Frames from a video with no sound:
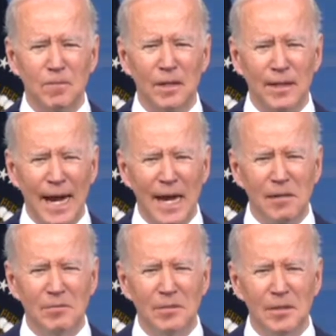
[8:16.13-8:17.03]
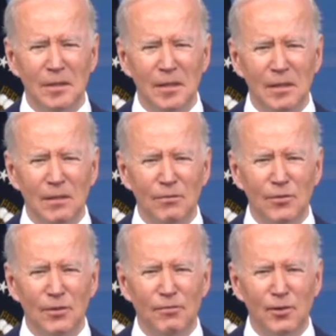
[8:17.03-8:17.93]
Now, for
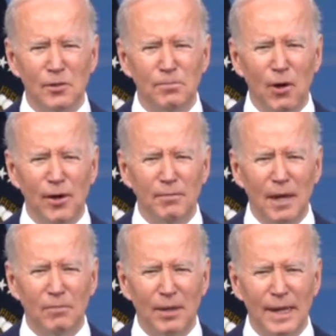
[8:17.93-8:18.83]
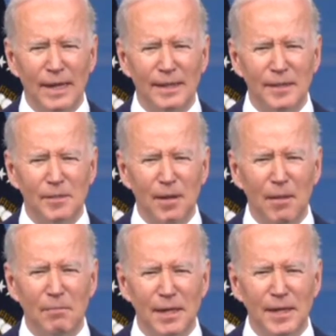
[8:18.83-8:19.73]
the first part of my plan is
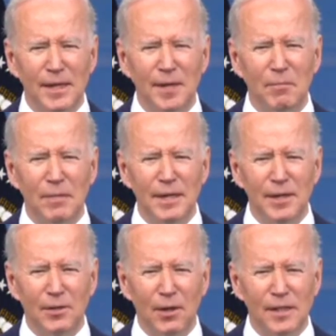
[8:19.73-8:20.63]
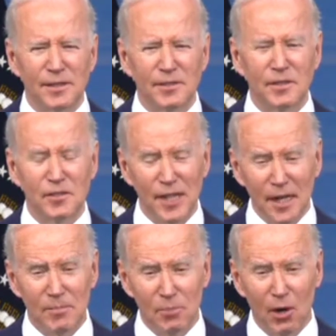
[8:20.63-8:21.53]
about meeting an immediate crisis. The
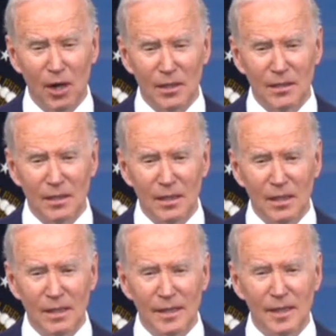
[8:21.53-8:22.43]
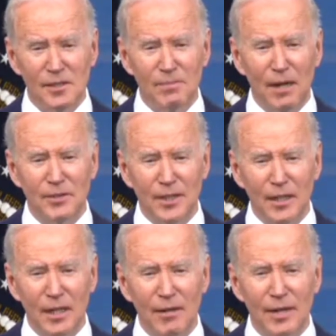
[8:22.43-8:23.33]
second part is about
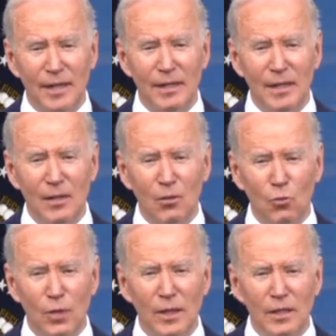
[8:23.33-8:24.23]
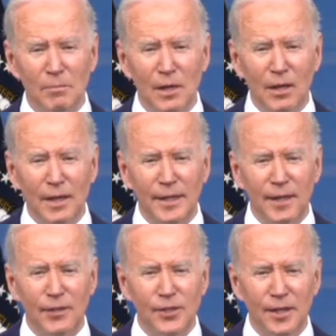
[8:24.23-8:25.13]
declaring real American
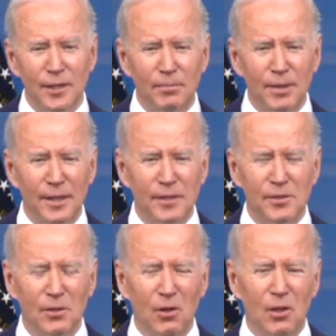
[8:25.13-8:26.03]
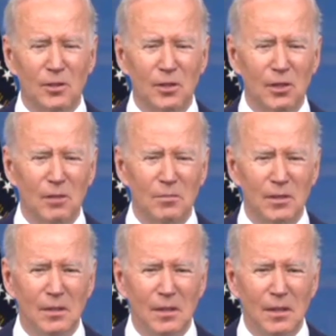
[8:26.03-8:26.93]
energy independence in the long term,
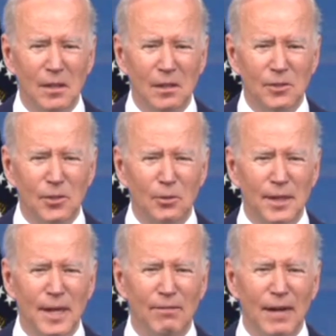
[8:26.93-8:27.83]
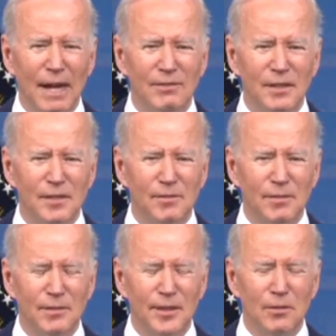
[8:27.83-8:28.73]
so that we never have to
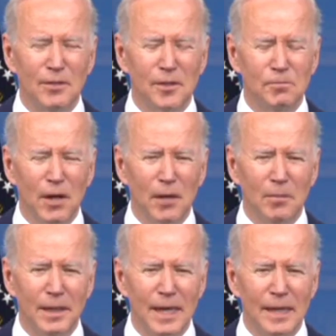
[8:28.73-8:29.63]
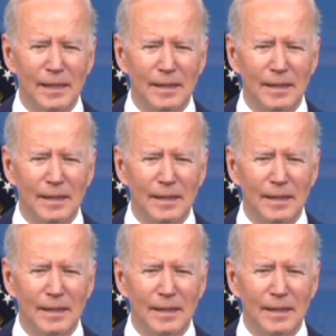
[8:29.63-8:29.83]
deal with this problem again.